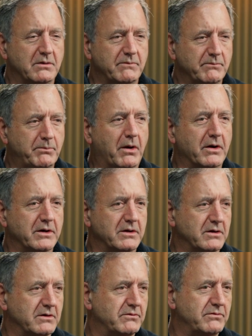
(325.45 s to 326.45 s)
part
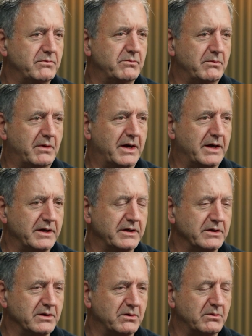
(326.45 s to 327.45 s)
of my
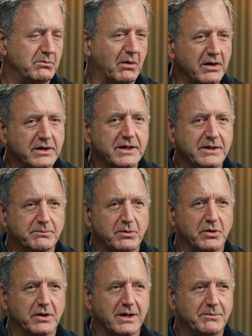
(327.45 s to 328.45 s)
marketing
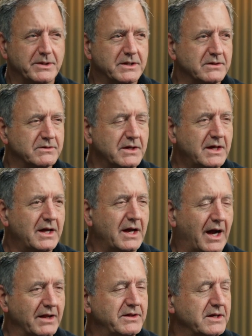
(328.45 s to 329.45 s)
program, because
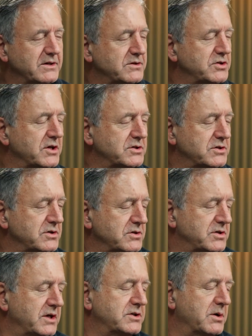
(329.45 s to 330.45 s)
I think it's
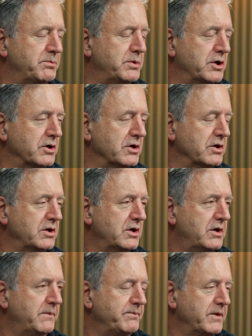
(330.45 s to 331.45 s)
such a pure
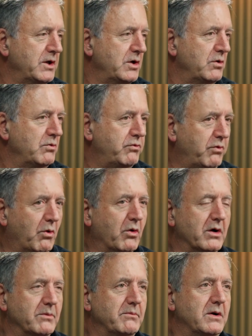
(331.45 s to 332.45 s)

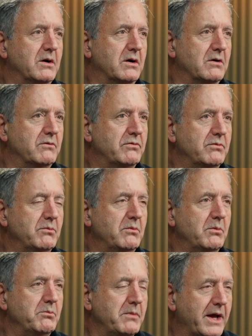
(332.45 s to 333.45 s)
form of
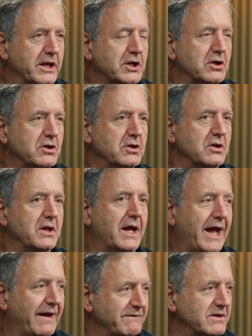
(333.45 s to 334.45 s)
medical
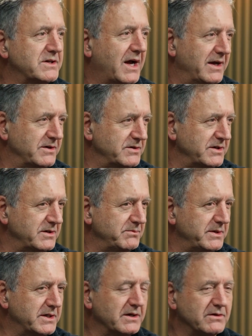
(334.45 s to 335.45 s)
advertising,
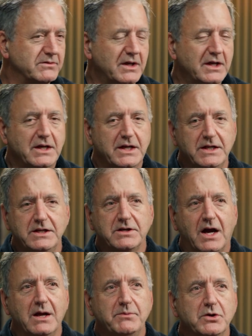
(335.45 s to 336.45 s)
because
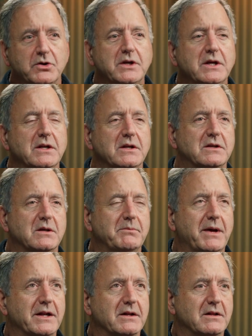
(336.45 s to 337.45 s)
anytime you get into
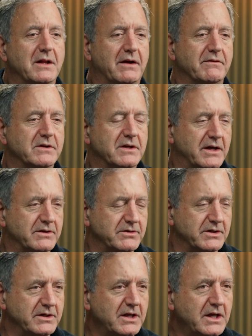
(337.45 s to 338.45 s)
medical
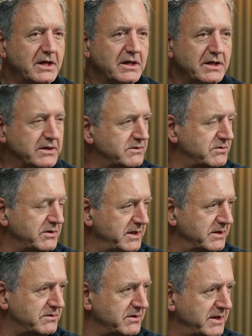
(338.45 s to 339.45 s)
advertising, it's
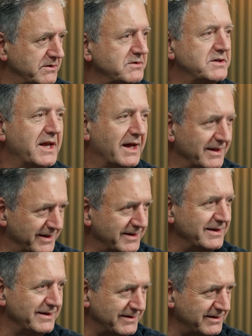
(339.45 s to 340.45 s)
delicate.